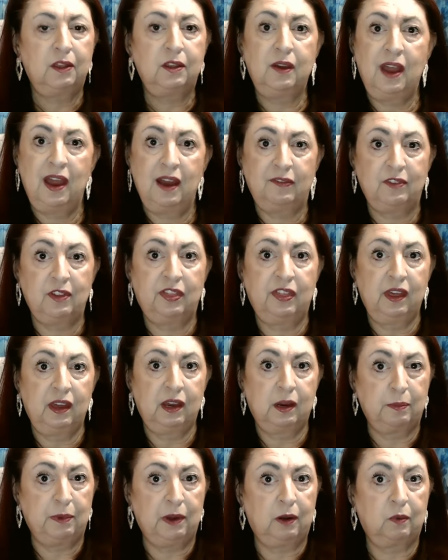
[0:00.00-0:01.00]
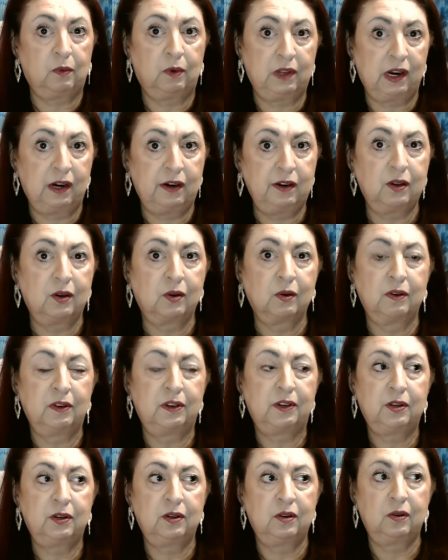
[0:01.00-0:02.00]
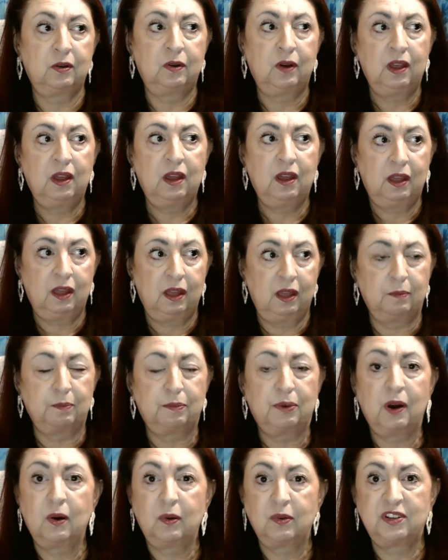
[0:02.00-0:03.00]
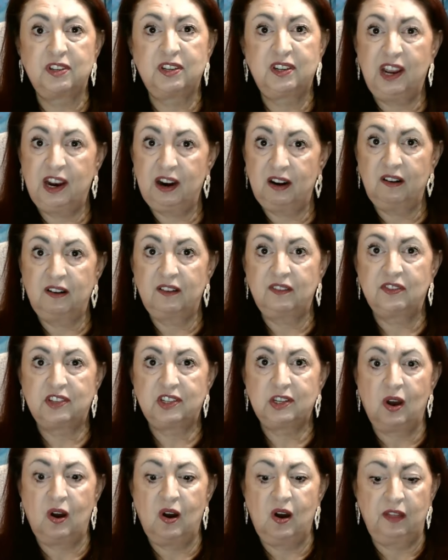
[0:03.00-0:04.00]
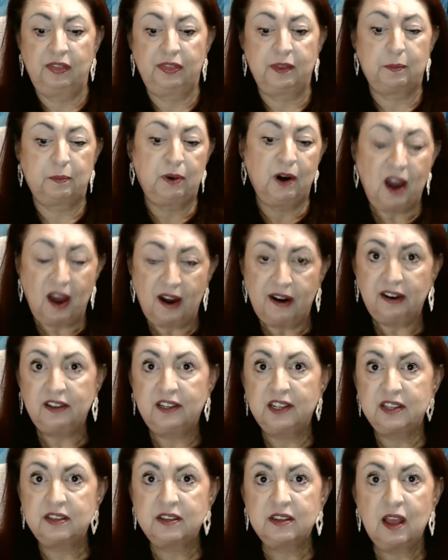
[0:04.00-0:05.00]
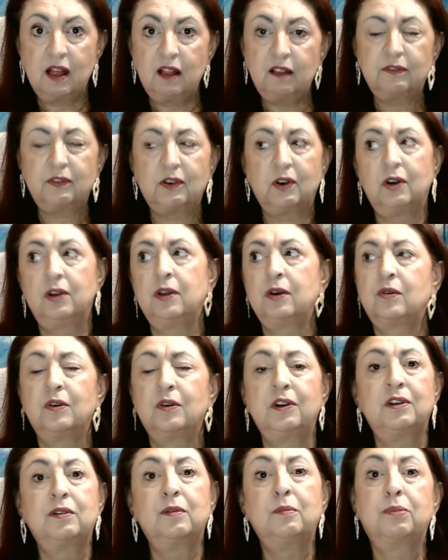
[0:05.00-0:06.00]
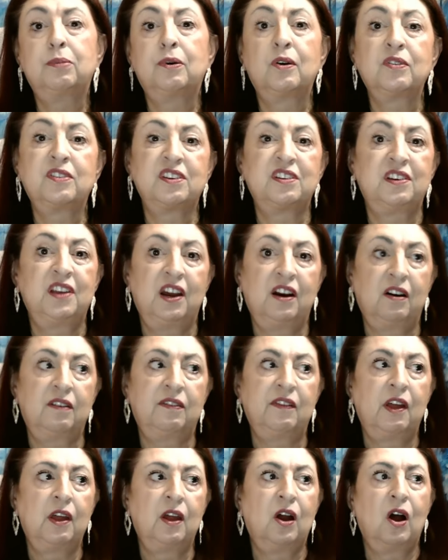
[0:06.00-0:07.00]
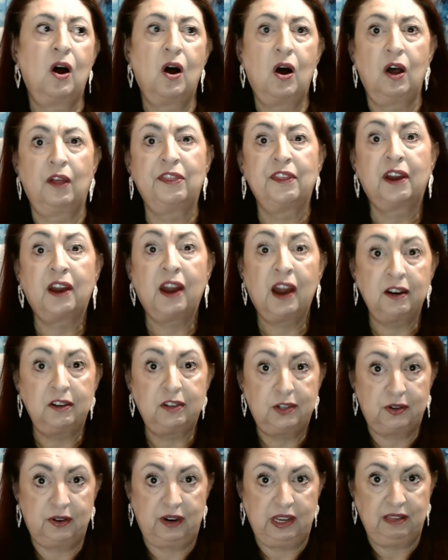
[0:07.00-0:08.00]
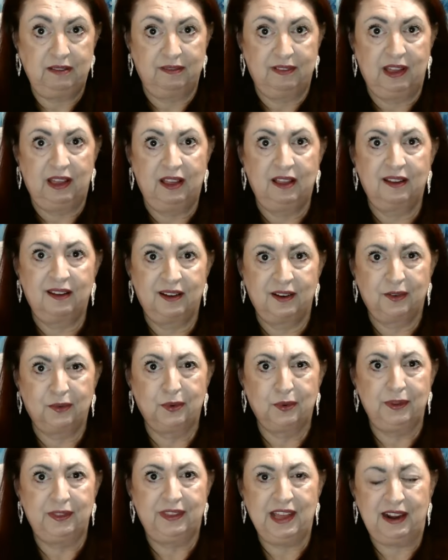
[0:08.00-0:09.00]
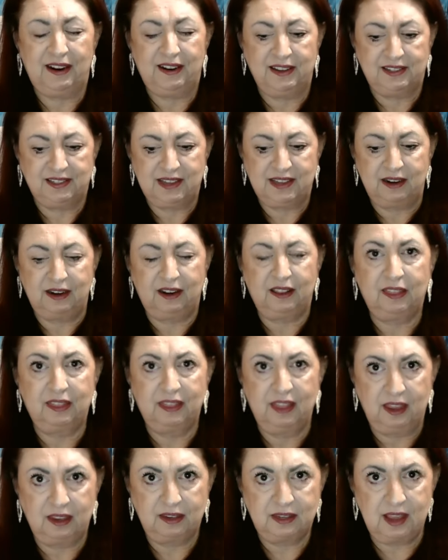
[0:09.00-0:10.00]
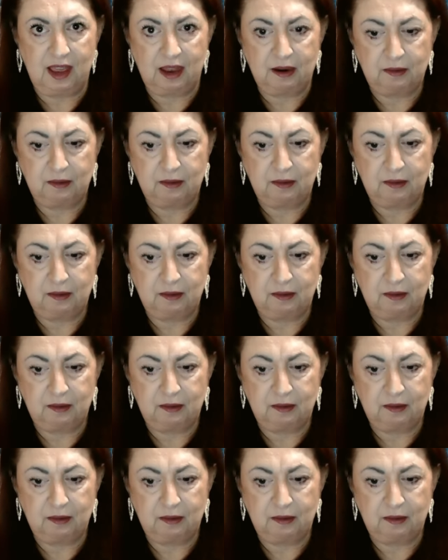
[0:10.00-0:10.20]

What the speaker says: you have to think about, well, are you going to impose tariffs on the product itself? Are you going to impose a tariff on the country that is sending things